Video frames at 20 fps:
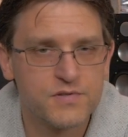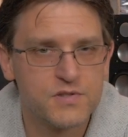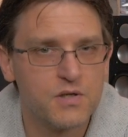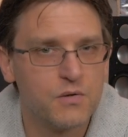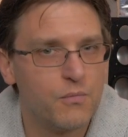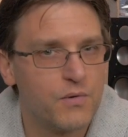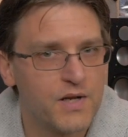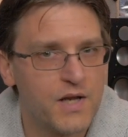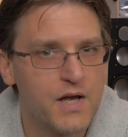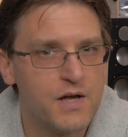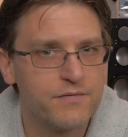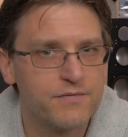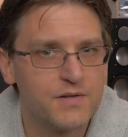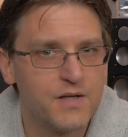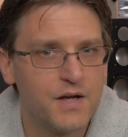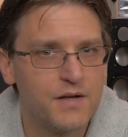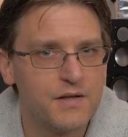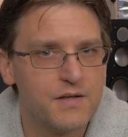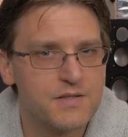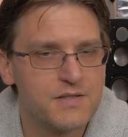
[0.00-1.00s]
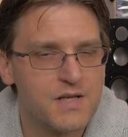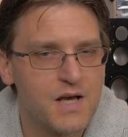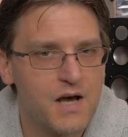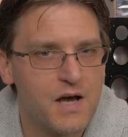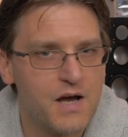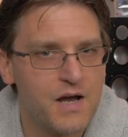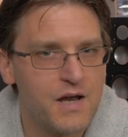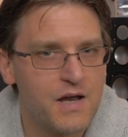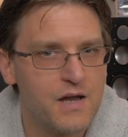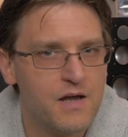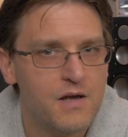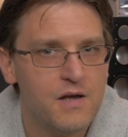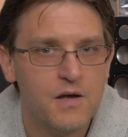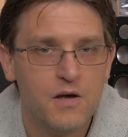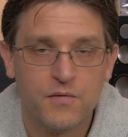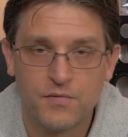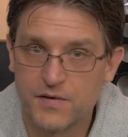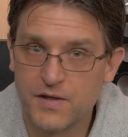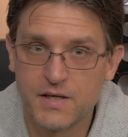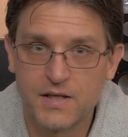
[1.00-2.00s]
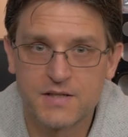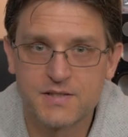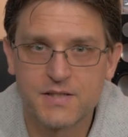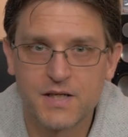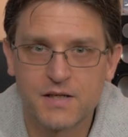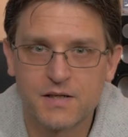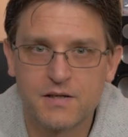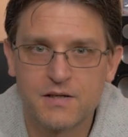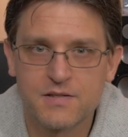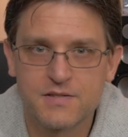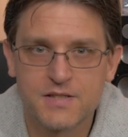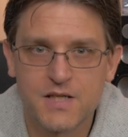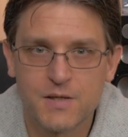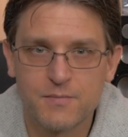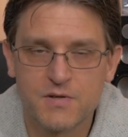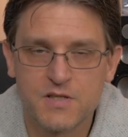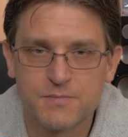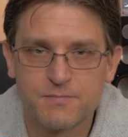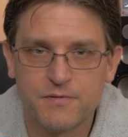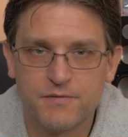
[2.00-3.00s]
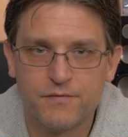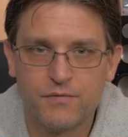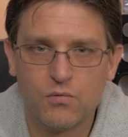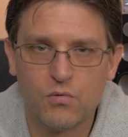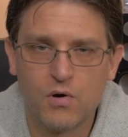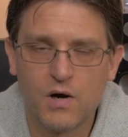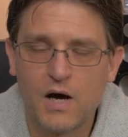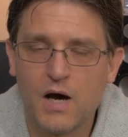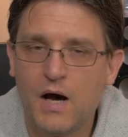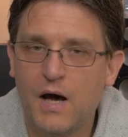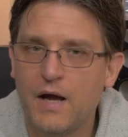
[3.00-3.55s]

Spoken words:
So what I have done is I did exactly the same as before.